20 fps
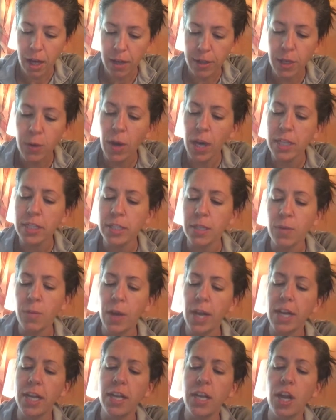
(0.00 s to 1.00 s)
You also
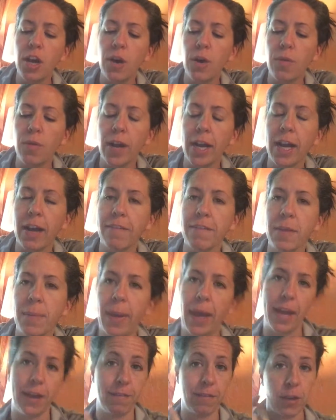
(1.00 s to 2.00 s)
want to know right off the
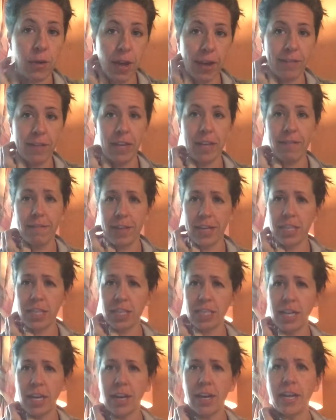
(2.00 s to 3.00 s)
bat if you have any
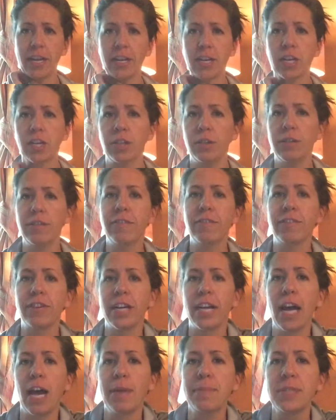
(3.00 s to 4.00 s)
vegetarian or
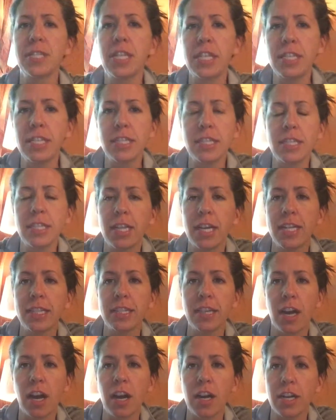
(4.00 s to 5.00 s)
gluten-free options.
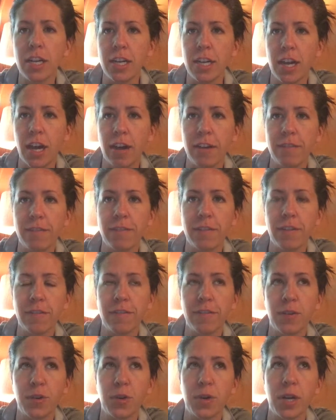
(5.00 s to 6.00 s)
It's hard enough
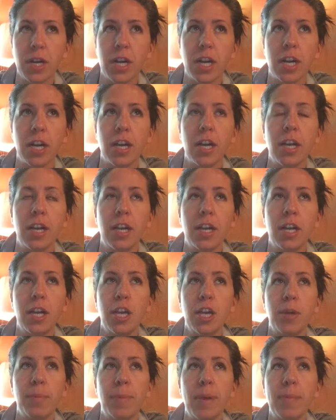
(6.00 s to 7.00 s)
for
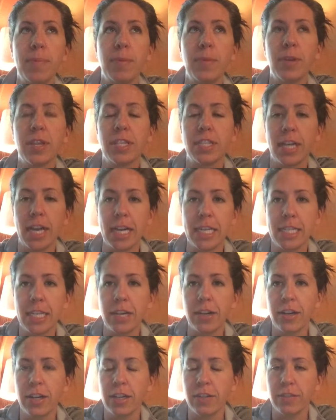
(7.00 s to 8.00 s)
people with
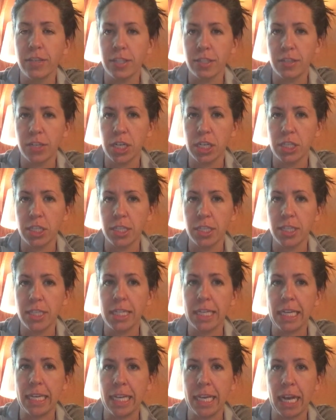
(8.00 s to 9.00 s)
dietary restrictions
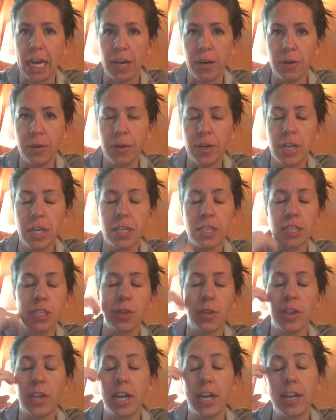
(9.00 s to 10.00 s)
to eat out,
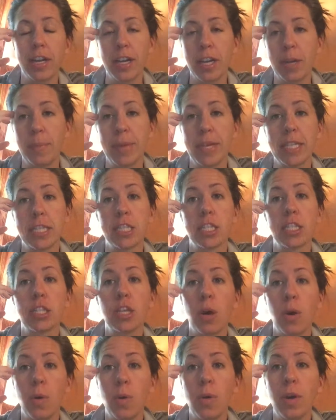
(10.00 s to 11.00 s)
so they're going to be
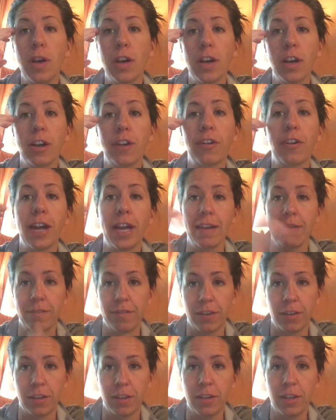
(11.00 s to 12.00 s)
so
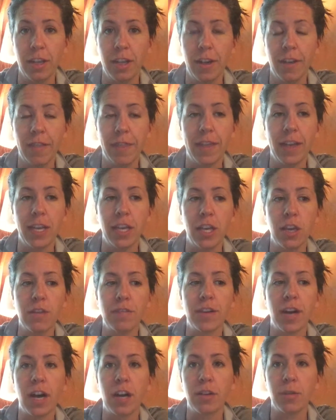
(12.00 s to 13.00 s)
grateful that
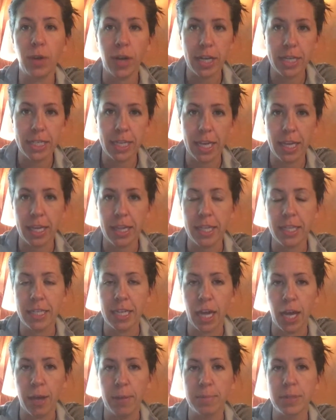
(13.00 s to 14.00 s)
you've already taken the
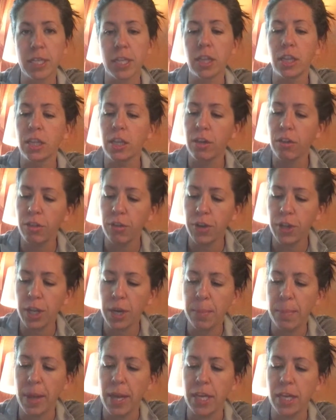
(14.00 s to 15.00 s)
time to look through
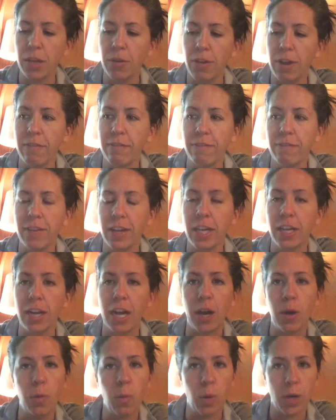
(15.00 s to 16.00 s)
your menu and figure
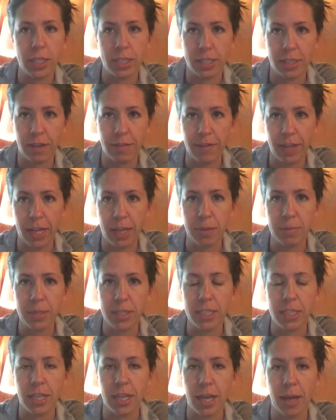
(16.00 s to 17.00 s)
out what's
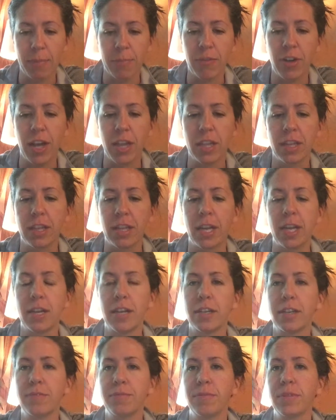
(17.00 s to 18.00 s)
available to them, rather
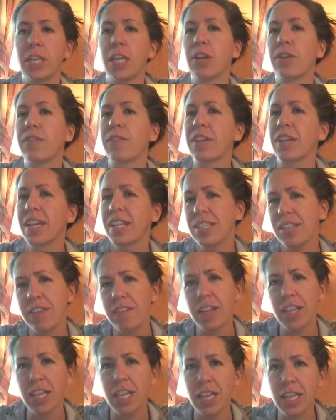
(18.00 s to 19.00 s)
than, if they're like, do you
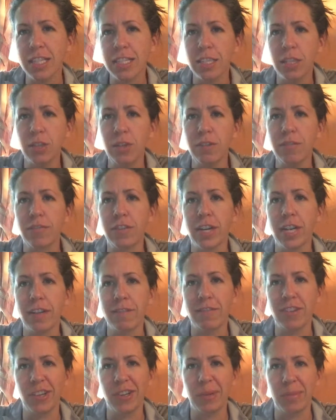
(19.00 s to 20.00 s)
have anything that's gluten-free,
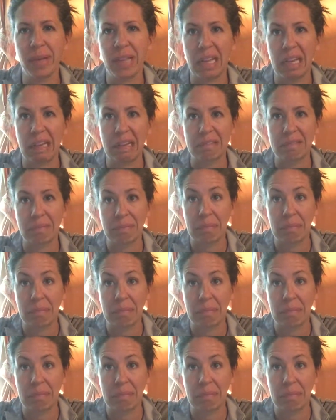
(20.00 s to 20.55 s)
for you to be like,